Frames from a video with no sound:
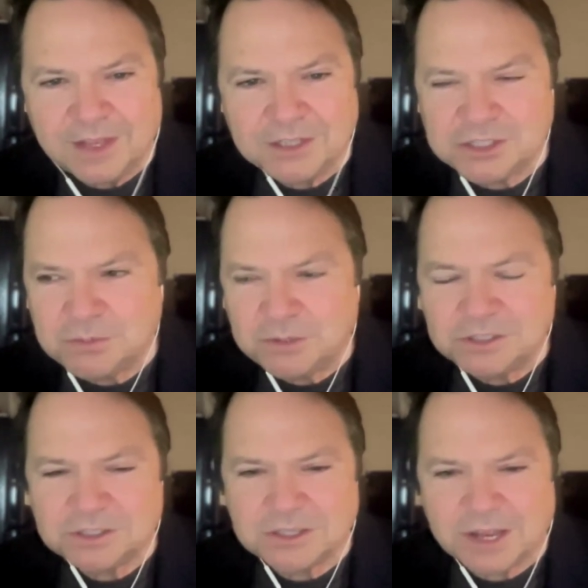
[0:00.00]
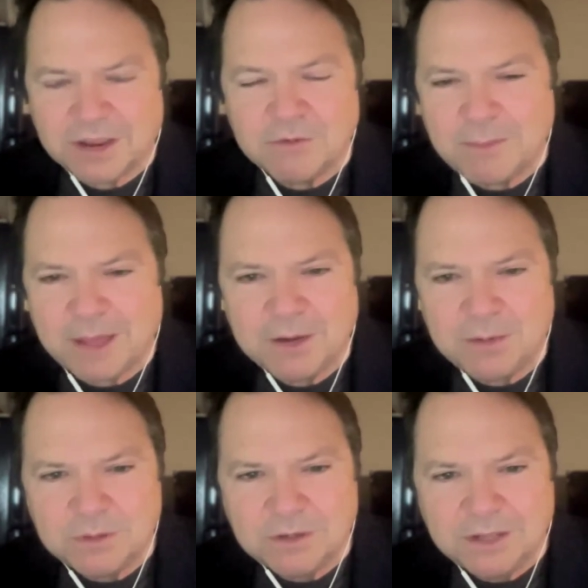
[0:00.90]
And she wished
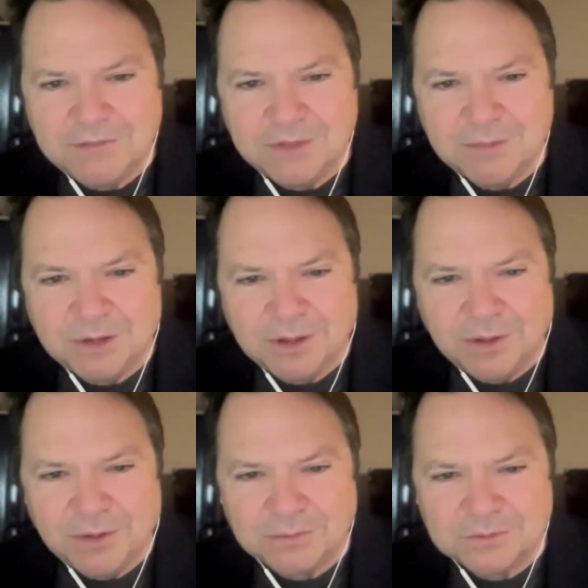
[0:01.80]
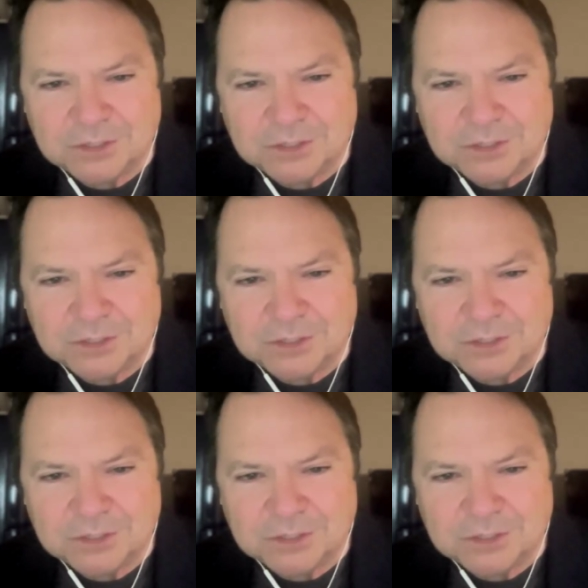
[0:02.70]
everybody would leave them alone.